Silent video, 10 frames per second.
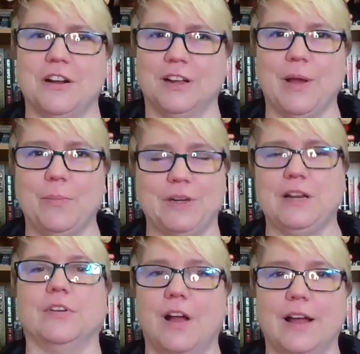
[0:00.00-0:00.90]
talk about, but
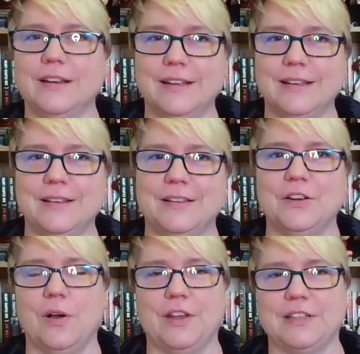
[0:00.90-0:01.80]
never got, you
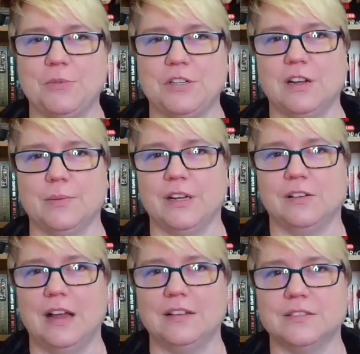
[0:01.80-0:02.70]
know, all that time to talk about in
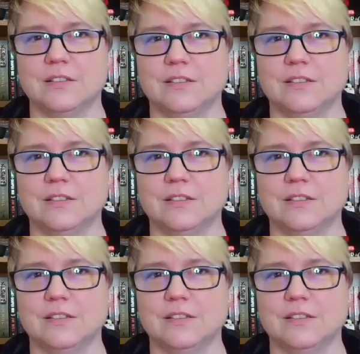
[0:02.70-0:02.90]
class.